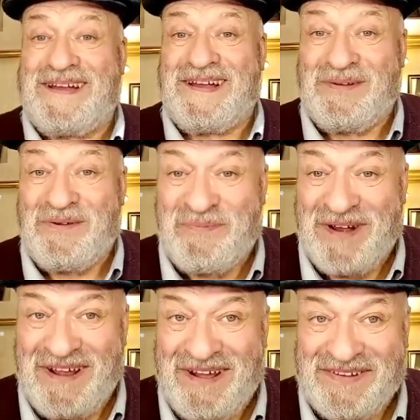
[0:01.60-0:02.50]
hello,
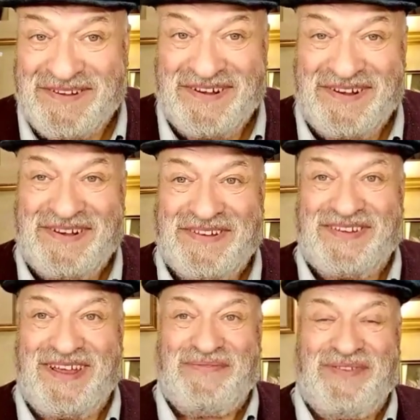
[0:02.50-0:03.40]
me
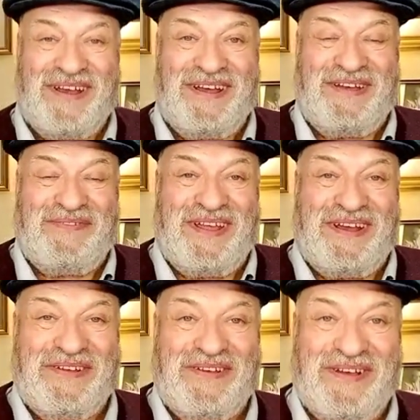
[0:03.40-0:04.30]
hearties. A very,
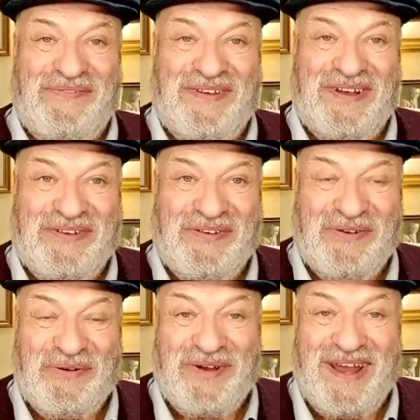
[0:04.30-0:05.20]
very good evening to
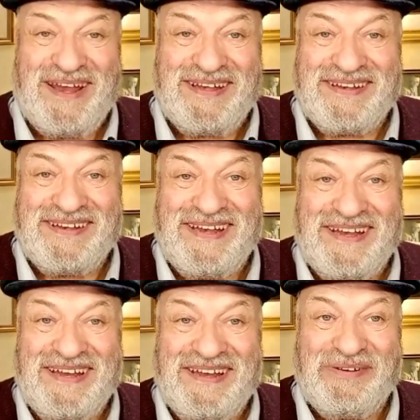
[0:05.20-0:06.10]
you and
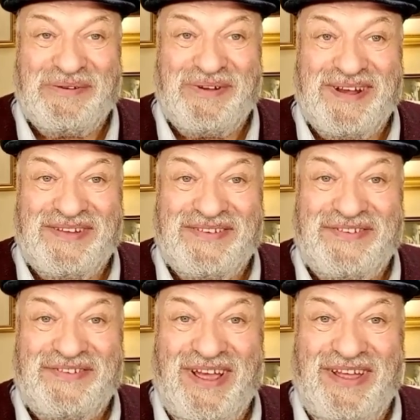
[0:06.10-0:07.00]
dinky do. It's
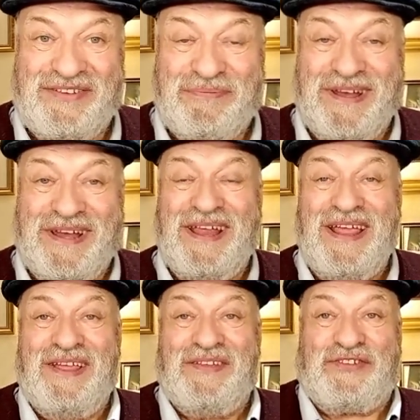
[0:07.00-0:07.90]
just me,
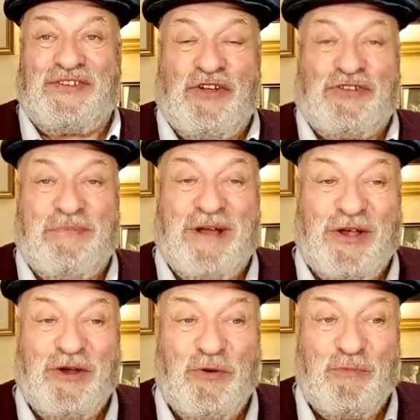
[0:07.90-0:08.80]
Scottie
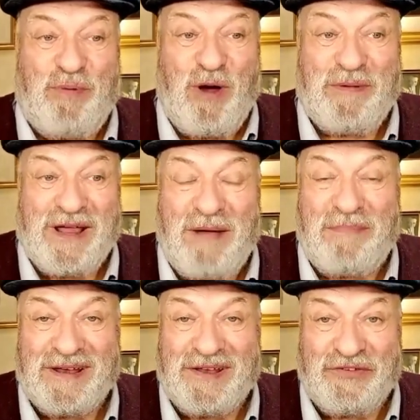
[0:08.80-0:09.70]
McClue, popping up
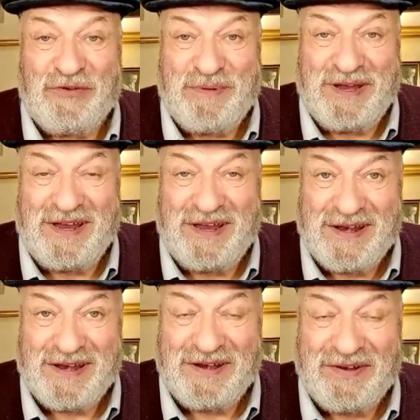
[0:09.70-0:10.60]
a little bit
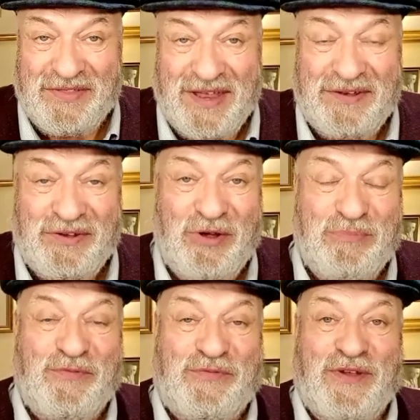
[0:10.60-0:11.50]
earlier than
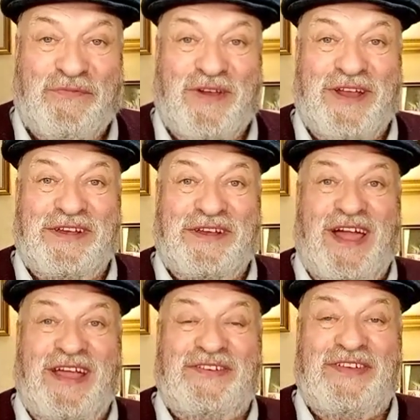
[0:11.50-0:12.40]
normal for a Friday
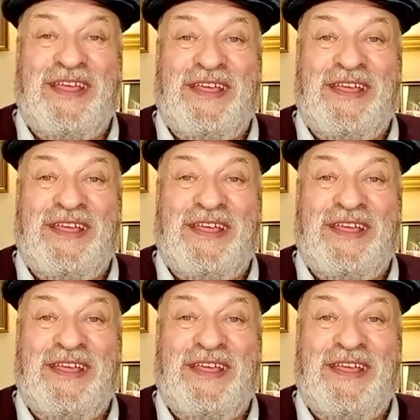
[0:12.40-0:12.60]
night